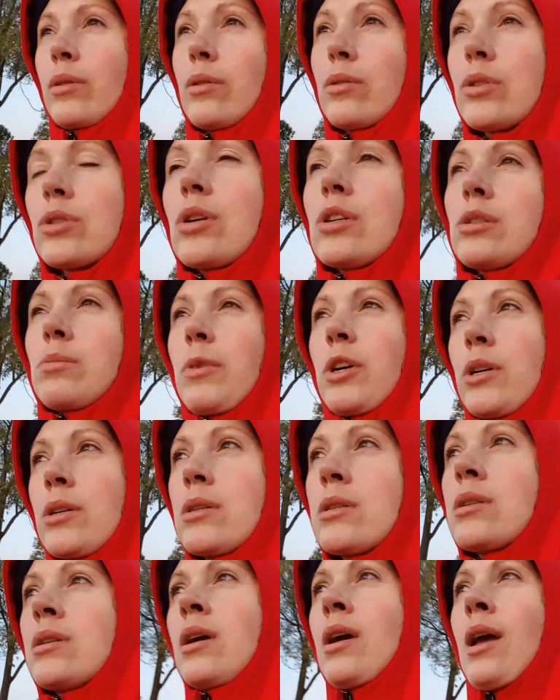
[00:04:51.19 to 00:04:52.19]
stretch
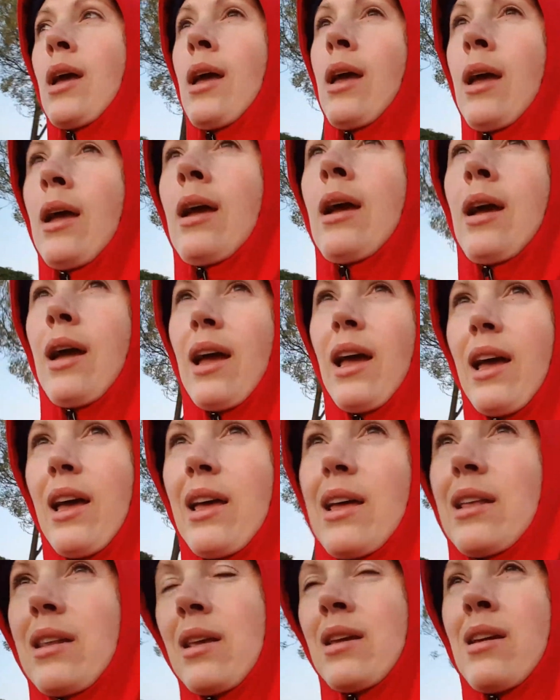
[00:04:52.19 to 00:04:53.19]
marks.
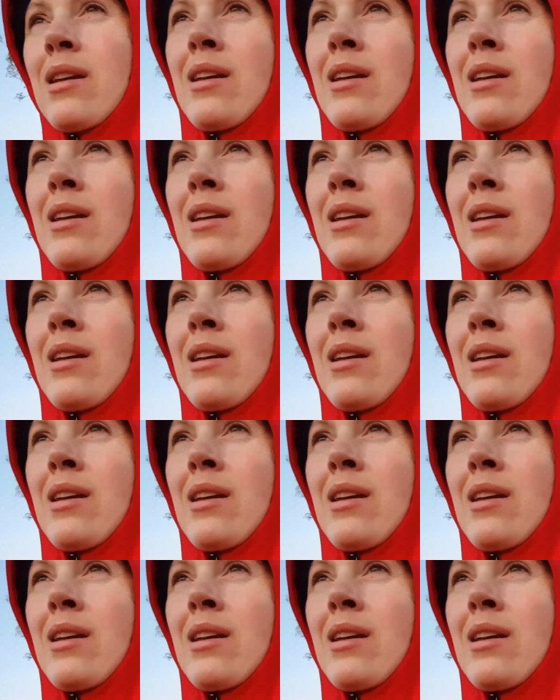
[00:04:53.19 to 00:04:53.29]
And